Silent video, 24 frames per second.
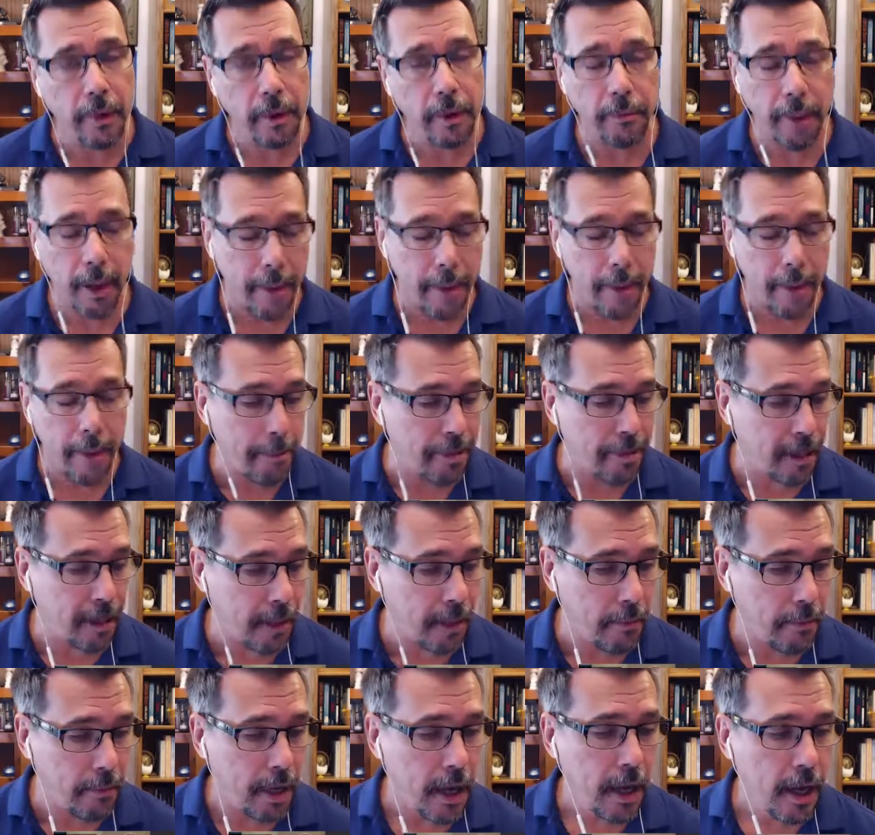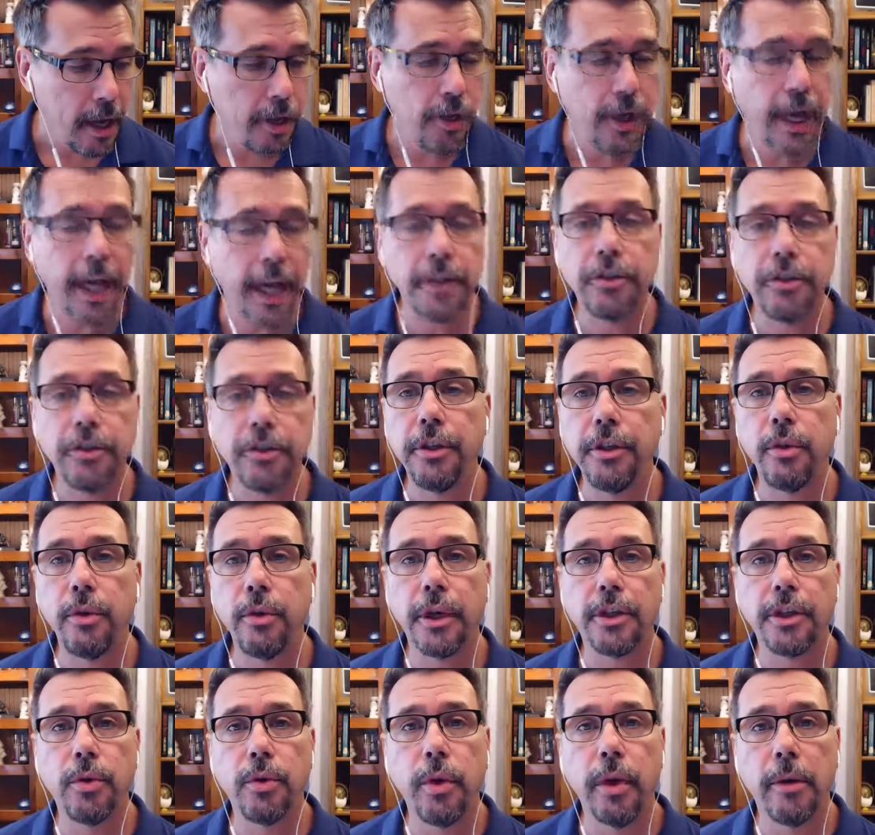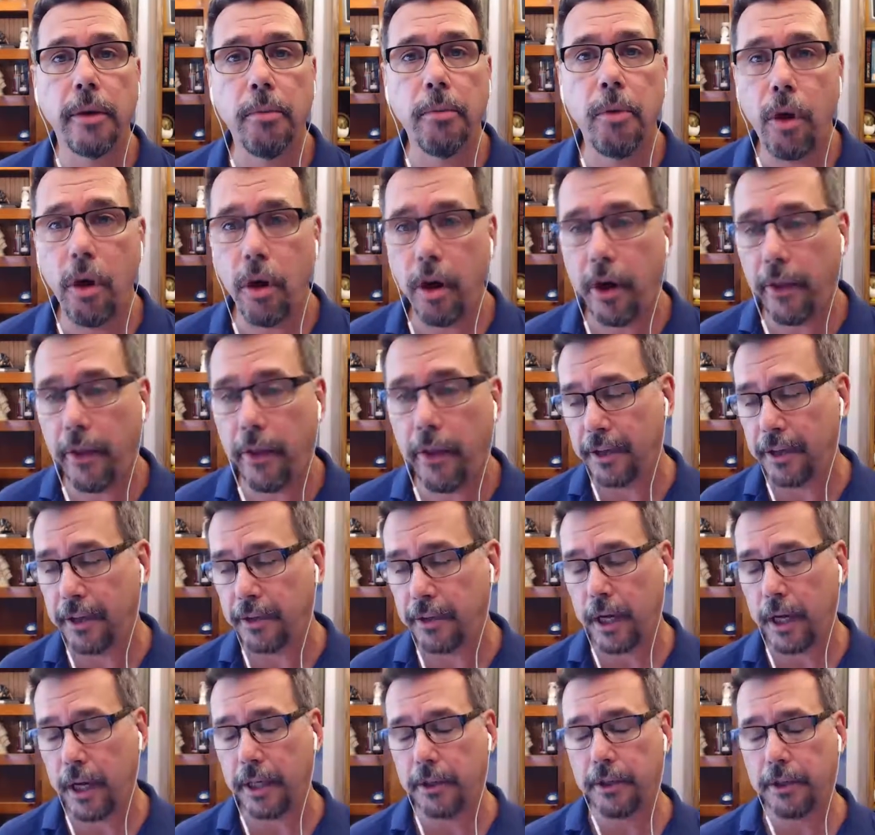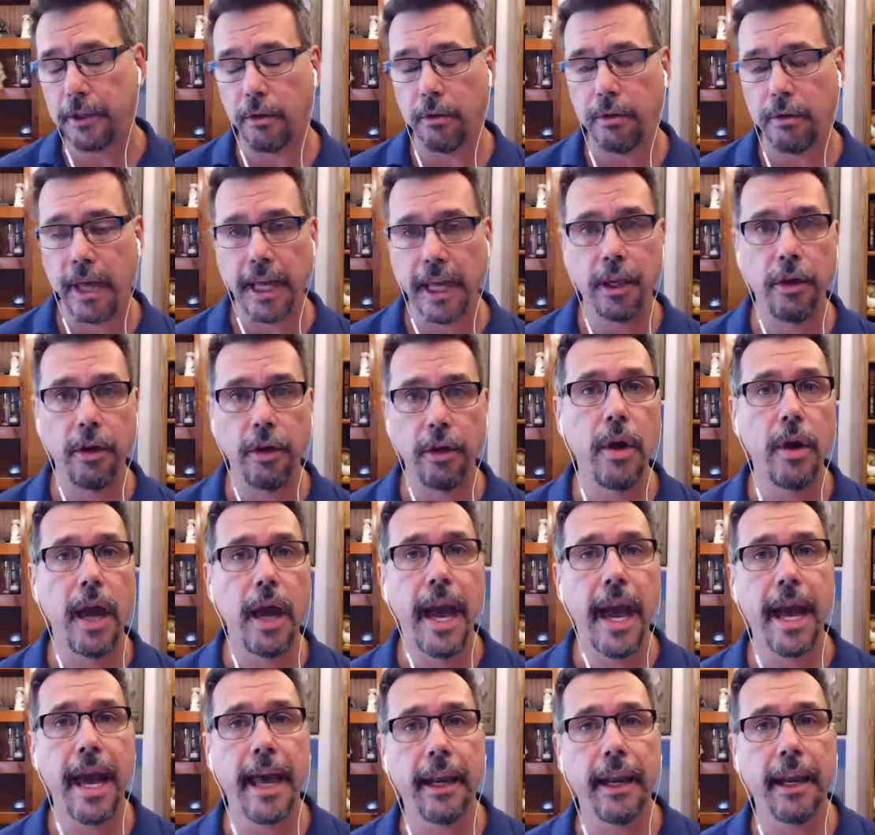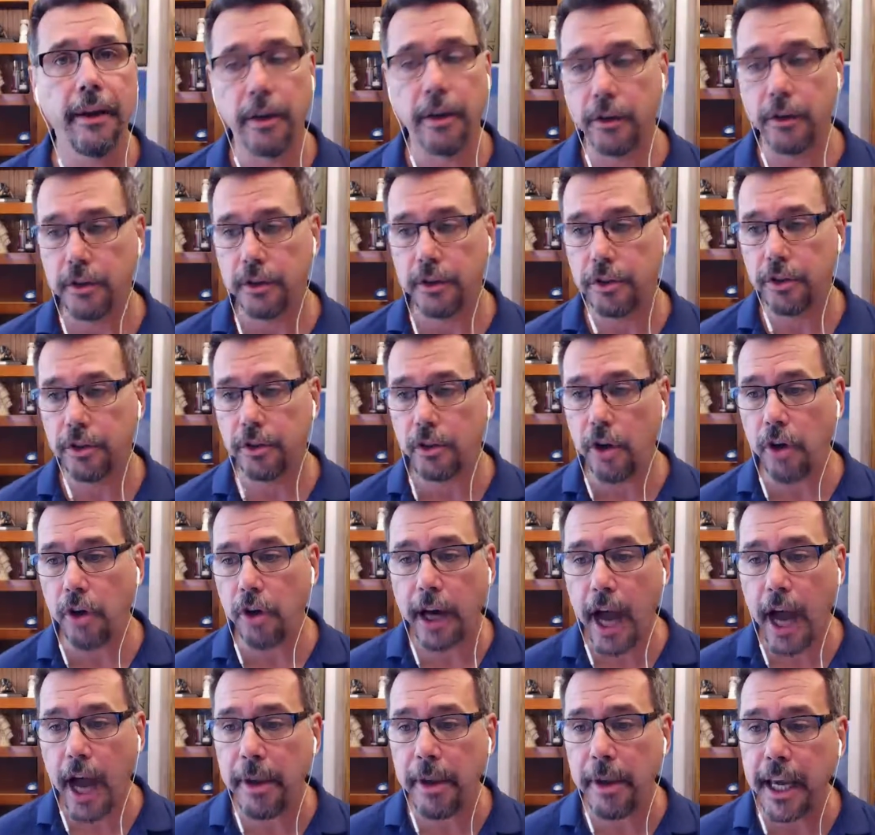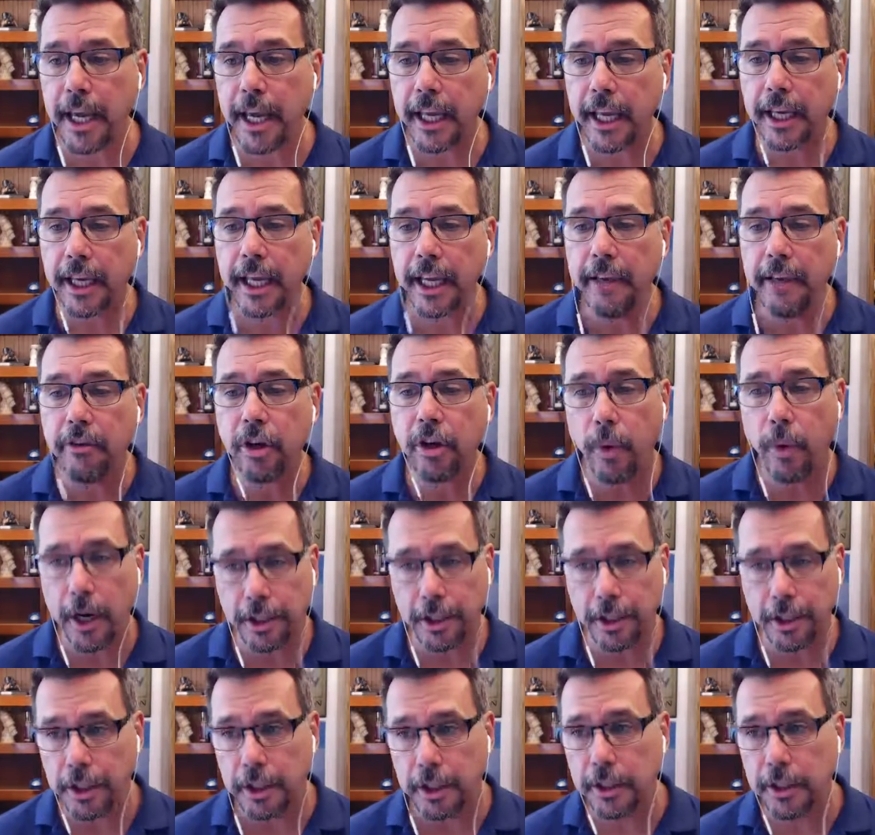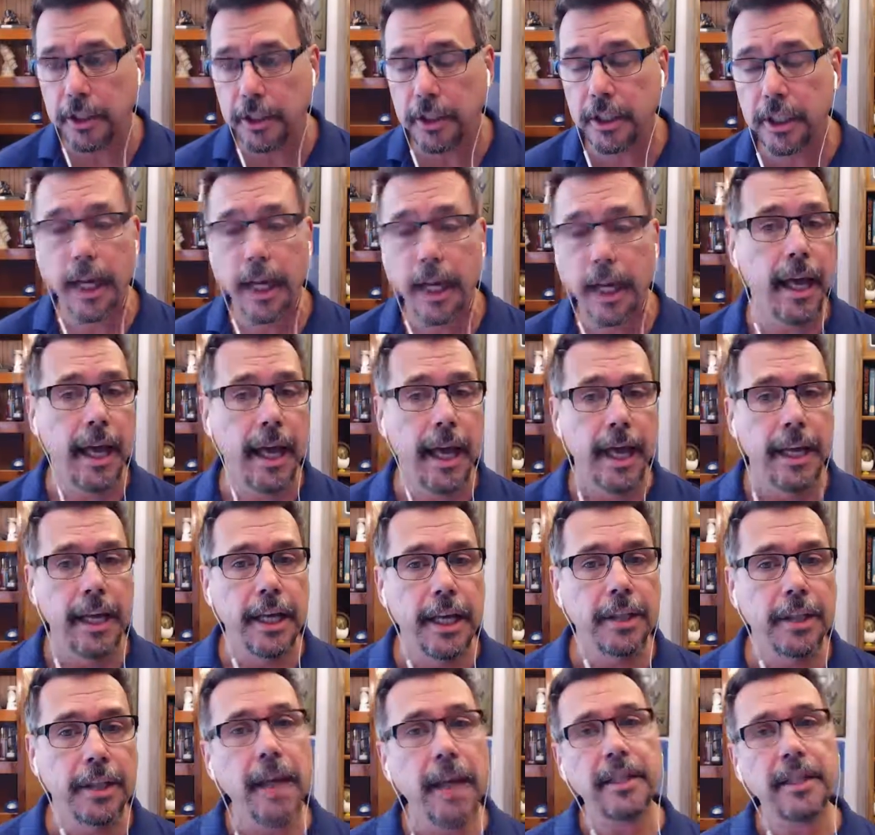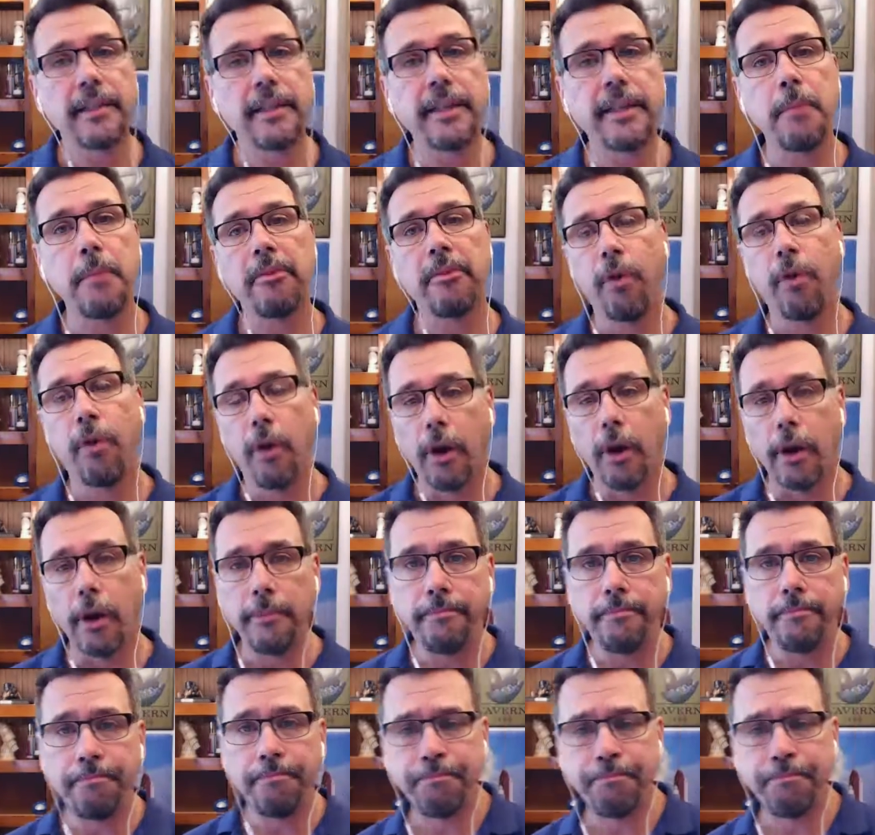I'm happy that you guys are doing Twitter more on that as well. So thank you, and start commenting and leave your questions. So as I said before,